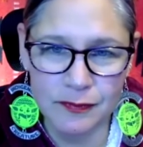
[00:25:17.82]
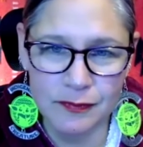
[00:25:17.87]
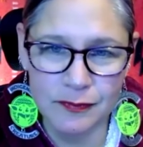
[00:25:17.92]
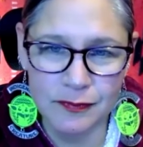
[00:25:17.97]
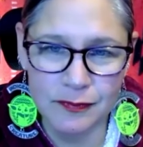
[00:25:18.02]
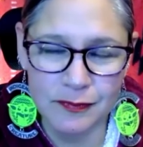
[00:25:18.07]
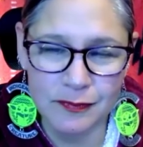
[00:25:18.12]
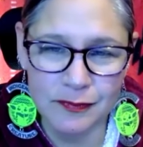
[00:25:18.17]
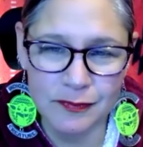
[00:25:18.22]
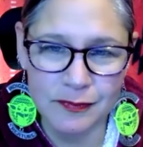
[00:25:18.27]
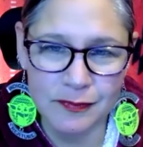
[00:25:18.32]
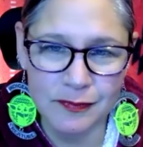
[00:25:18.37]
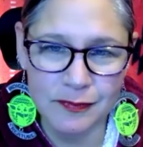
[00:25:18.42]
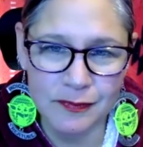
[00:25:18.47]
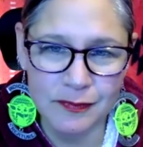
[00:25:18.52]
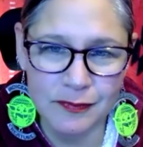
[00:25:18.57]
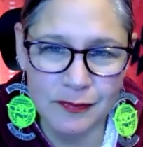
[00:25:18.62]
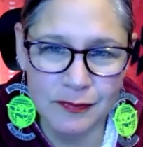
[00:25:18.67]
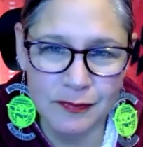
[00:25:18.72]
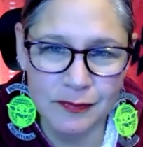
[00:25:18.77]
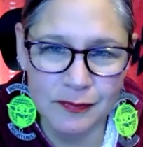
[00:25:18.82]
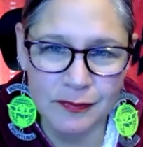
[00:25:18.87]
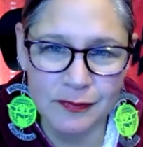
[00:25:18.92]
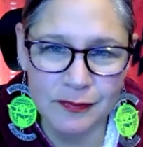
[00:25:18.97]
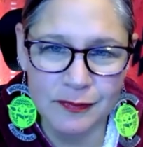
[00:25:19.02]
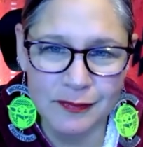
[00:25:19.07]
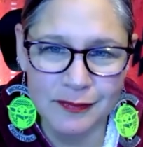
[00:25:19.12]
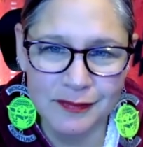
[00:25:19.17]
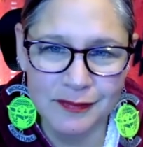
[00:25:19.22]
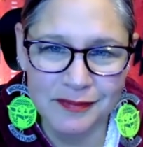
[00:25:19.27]

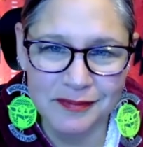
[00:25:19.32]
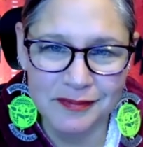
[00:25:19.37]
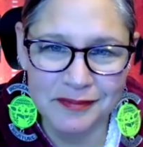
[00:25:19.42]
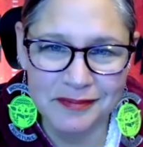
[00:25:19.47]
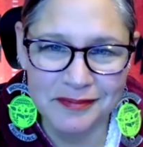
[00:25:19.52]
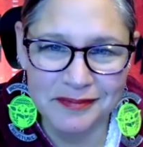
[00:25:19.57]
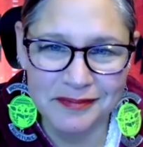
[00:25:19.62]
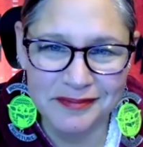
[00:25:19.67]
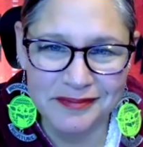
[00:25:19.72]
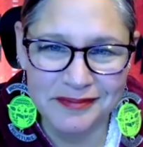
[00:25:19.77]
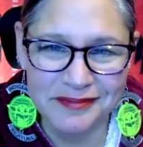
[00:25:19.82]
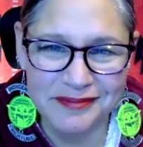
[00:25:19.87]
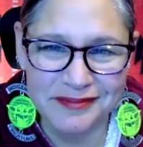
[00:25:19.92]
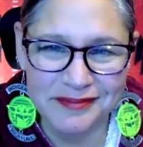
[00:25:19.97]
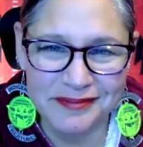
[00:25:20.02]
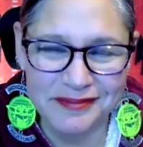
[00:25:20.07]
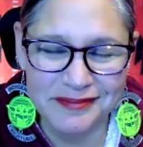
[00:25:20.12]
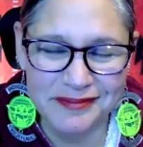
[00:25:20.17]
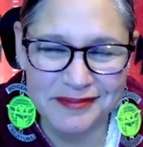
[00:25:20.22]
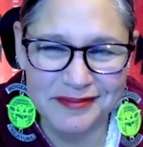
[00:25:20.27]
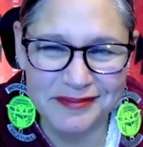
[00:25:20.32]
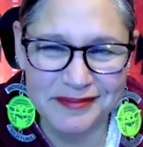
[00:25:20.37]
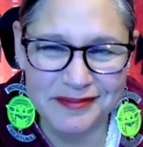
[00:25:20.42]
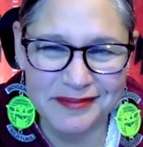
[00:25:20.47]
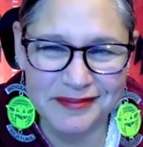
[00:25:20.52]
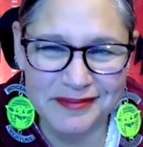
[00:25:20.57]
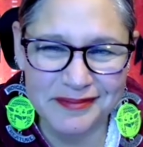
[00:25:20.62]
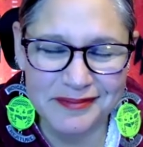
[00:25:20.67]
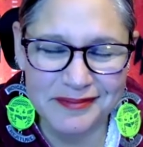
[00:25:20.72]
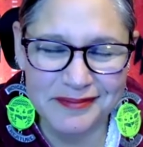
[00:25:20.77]

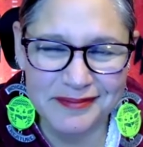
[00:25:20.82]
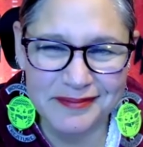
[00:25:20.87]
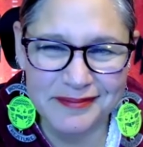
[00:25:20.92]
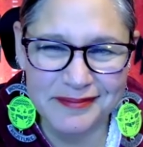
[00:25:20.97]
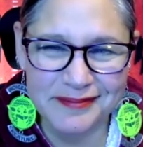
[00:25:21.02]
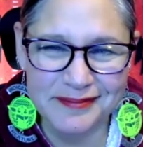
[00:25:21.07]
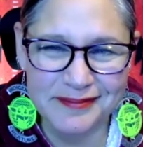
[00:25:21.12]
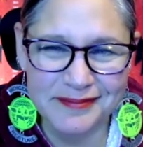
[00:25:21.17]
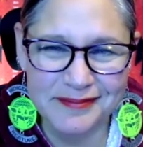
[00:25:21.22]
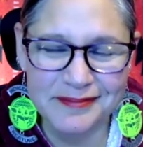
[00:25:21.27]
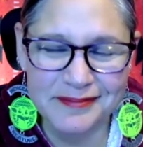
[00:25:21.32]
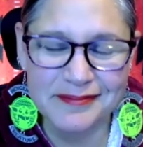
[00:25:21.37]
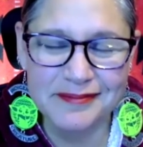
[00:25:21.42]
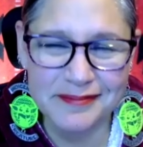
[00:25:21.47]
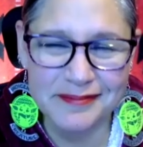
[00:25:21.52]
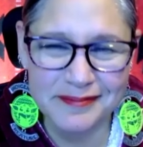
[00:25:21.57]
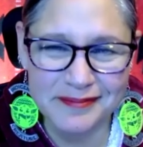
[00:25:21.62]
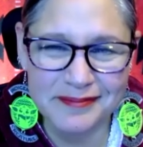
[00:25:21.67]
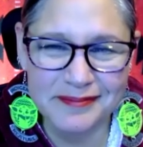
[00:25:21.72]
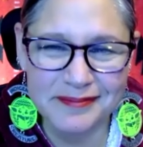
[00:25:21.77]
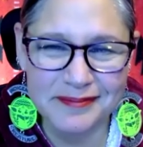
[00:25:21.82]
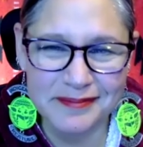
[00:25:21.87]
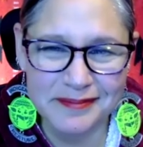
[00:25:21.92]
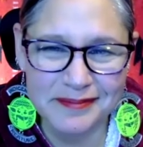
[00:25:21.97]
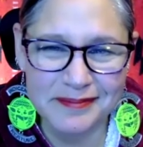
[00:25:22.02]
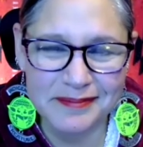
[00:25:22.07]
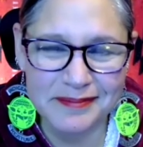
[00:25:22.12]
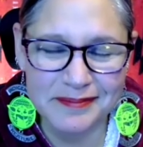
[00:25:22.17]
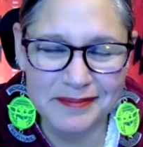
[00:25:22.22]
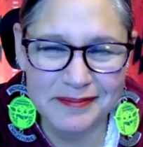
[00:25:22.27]

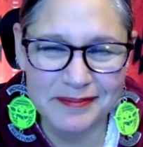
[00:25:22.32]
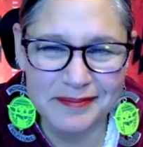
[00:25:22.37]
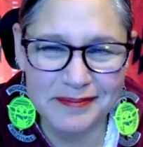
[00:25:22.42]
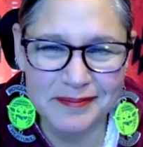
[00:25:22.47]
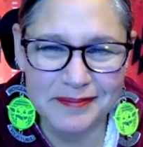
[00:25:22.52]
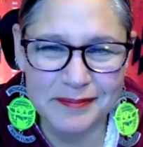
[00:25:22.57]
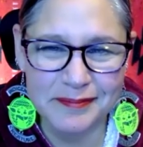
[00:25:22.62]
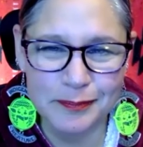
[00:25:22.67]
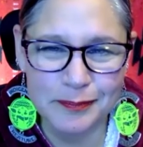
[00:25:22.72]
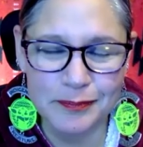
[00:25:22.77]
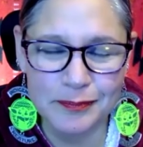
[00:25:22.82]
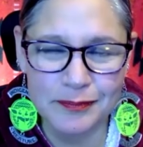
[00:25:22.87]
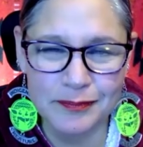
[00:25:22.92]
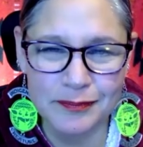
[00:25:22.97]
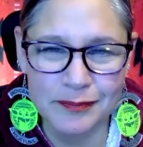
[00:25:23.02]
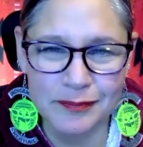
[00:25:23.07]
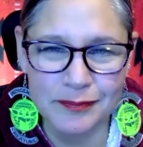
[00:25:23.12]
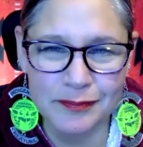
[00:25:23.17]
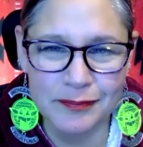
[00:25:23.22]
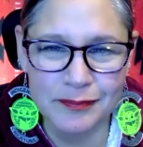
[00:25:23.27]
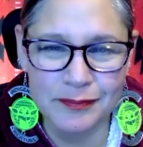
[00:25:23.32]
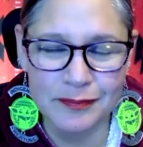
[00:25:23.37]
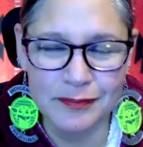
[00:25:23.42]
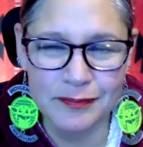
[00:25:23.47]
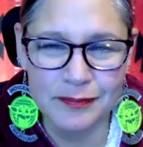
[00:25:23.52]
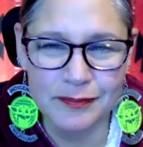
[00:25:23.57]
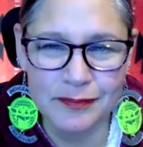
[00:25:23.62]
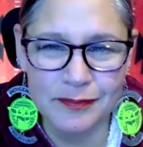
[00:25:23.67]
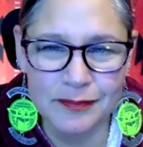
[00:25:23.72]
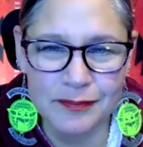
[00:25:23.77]

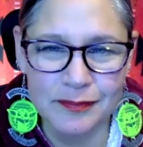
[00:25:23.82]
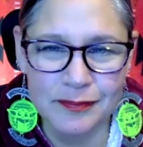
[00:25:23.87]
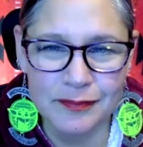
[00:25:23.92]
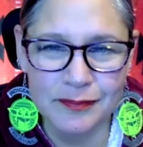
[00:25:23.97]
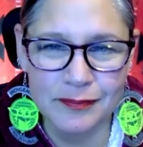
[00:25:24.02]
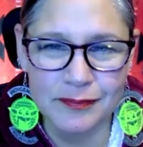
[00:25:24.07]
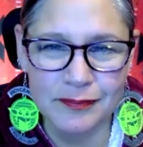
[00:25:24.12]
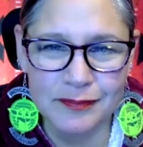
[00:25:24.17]
This person isn't speaking.